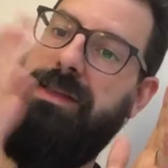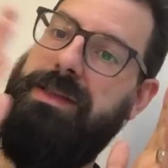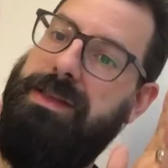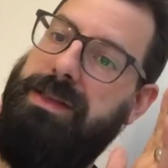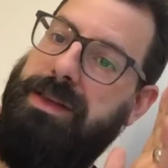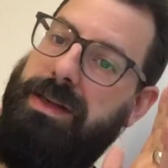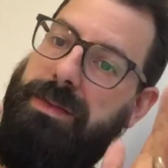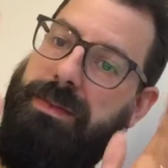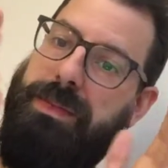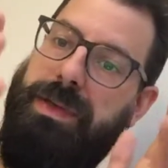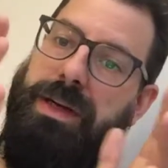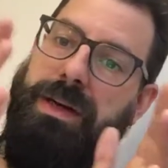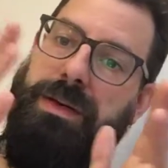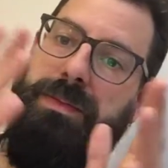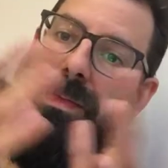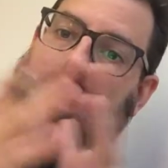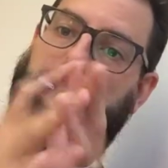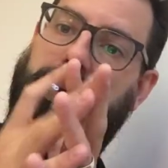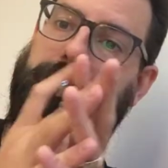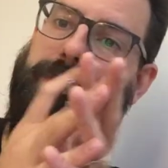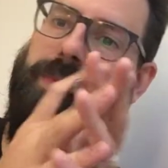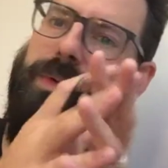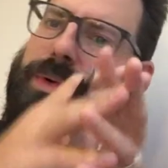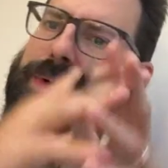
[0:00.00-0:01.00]
It's going to be on
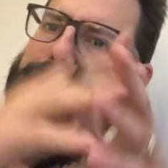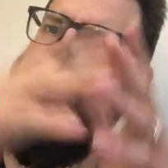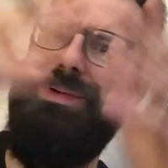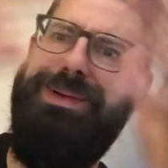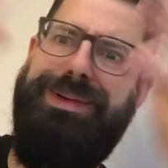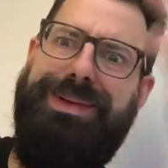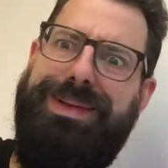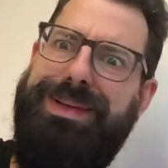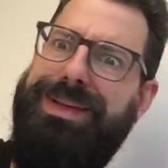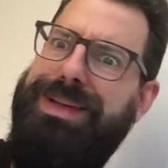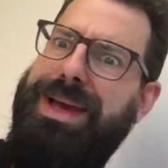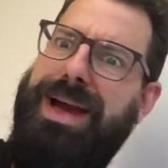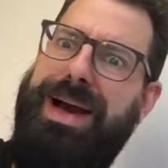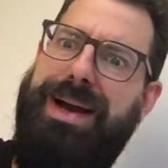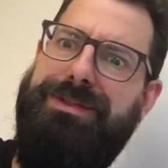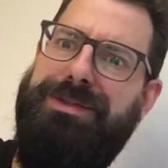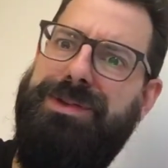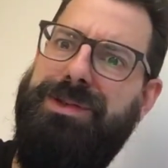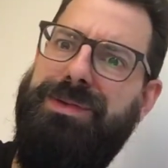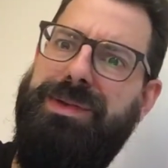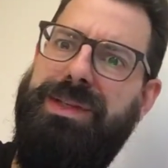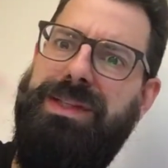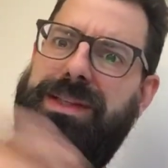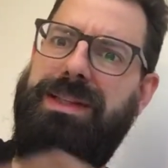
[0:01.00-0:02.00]
Blackboard. You have
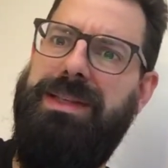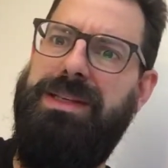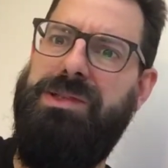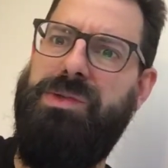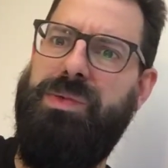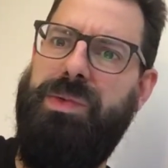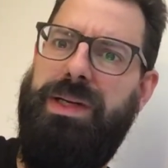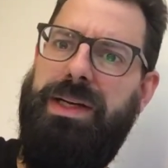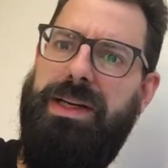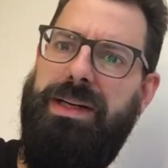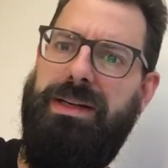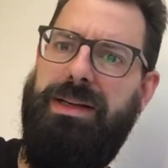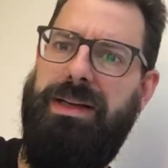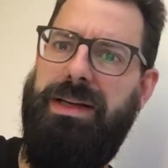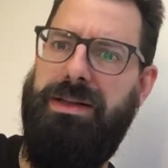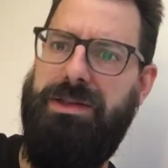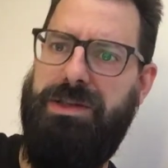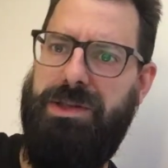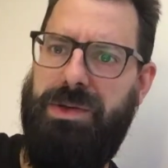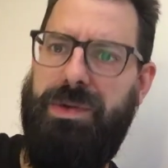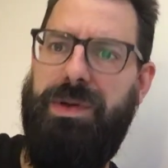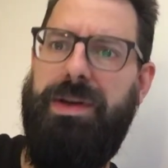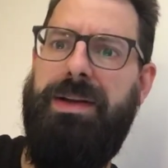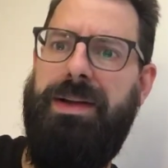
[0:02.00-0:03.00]
to read this. We didn't get
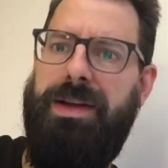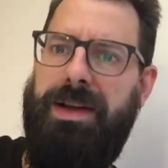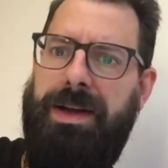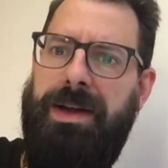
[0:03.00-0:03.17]
to it.